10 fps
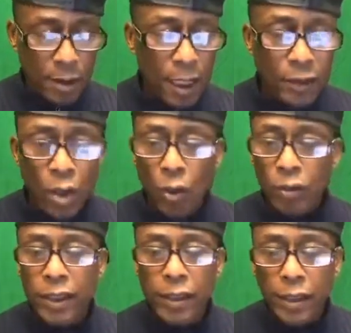I
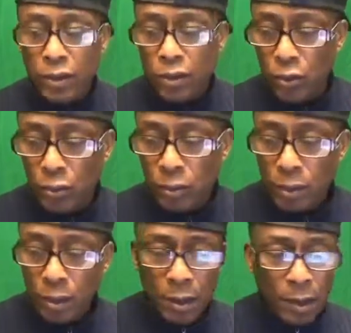don't get into
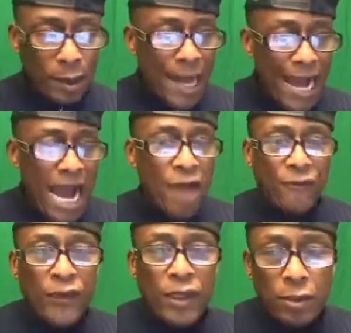how I
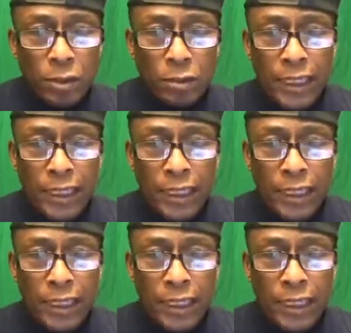feel